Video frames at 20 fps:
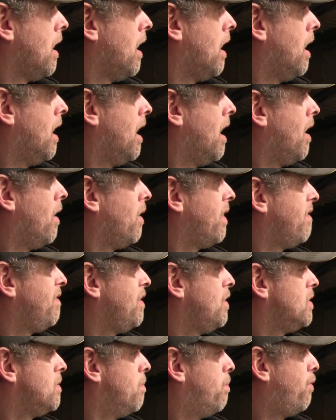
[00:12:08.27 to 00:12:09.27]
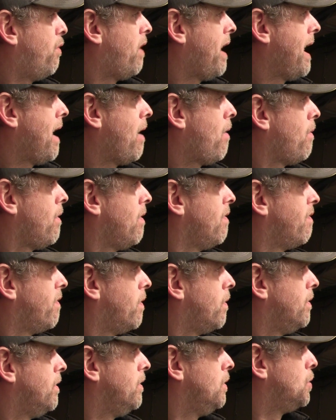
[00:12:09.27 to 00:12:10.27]
uh, they've used brown
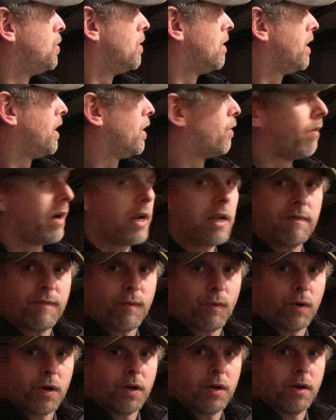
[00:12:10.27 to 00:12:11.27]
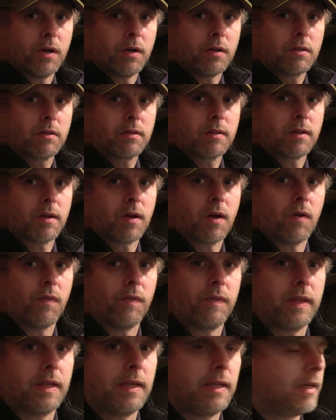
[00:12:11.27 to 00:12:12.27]
for neutral and grey for earth
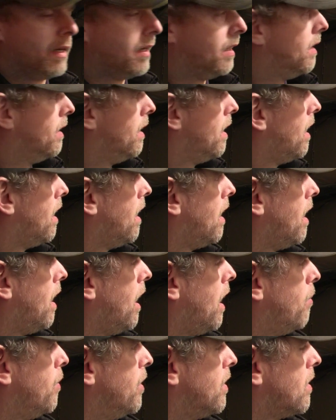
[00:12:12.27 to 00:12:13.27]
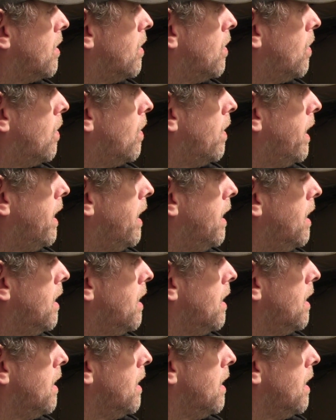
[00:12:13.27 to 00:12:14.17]
on the uh, armoured core here,